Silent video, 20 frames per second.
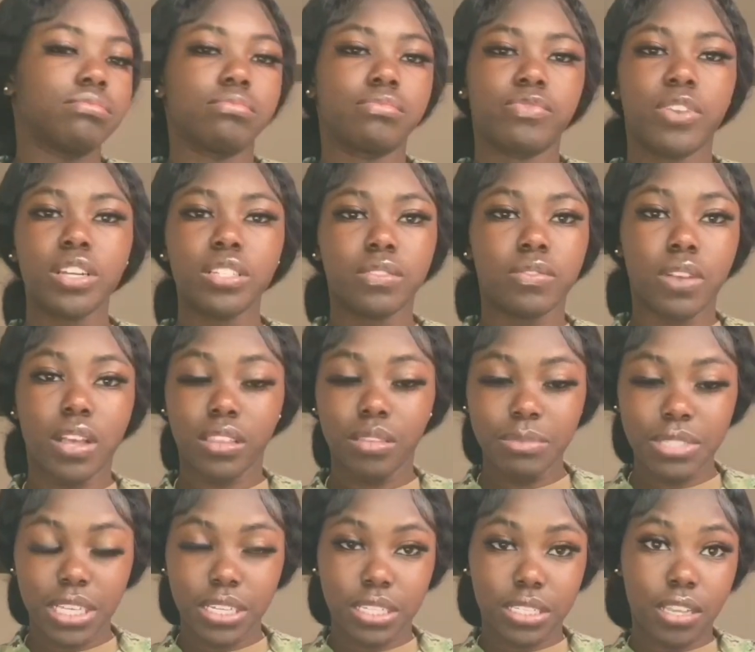first of all let me
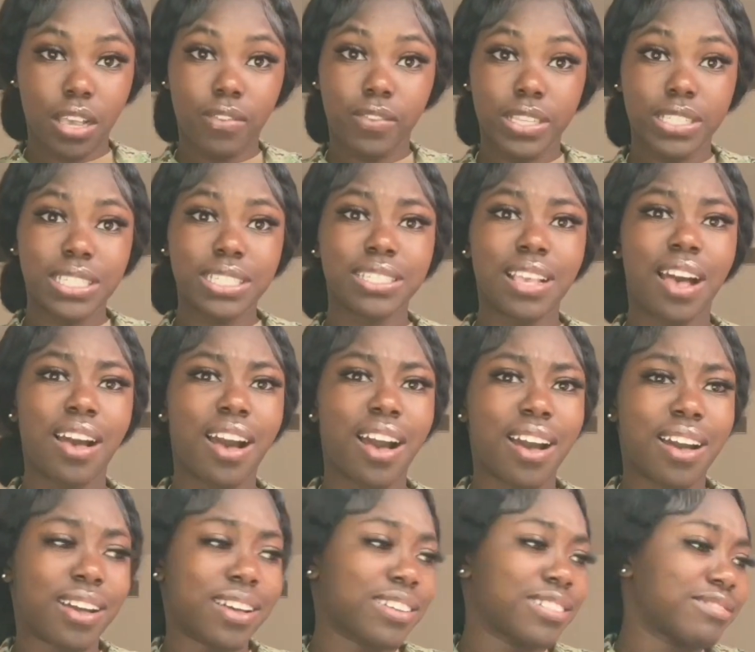take this off because it's hot